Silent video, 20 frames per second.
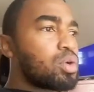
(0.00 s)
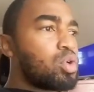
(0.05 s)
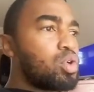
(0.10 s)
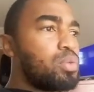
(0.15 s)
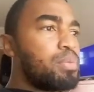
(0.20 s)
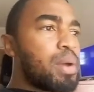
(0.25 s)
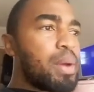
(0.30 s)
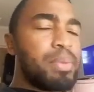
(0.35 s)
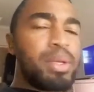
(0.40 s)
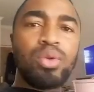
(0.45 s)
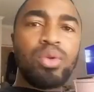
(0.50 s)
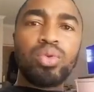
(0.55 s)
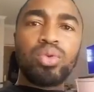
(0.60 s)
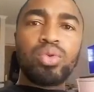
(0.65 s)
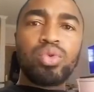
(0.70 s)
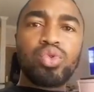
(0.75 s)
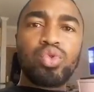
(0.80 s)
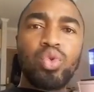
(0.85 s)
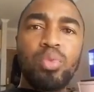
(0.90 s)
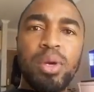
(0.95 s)
I
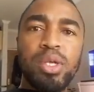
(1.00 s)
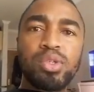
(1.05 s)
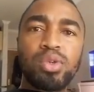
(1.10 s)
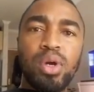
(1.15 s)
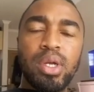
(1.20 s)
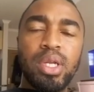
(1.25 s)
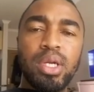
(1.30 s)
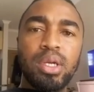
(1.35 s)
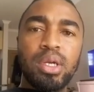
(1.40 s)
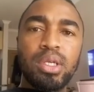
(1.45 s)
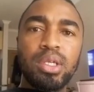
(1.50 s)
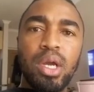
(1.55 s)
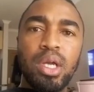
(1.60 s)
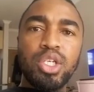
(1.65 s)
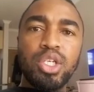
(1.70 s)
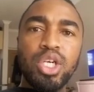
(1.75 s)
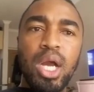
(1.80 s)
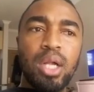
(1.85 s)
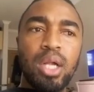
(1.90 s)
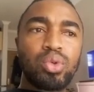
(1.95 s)
mean, Zuma's got
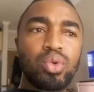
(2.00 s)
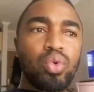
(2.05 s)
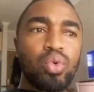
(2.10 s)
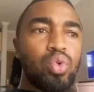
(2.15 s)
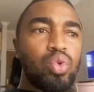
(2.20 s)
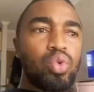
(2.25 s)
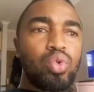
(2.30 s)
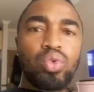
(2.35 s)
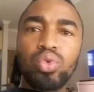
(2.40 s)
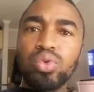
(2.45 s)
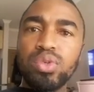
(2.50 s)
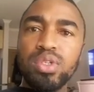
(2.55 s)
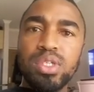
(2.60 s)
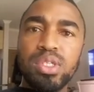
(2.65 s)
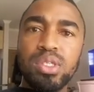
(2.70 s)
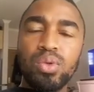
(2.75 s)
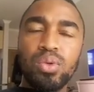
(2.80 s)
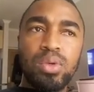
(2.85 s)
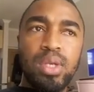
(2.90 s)
a child, Ugugu,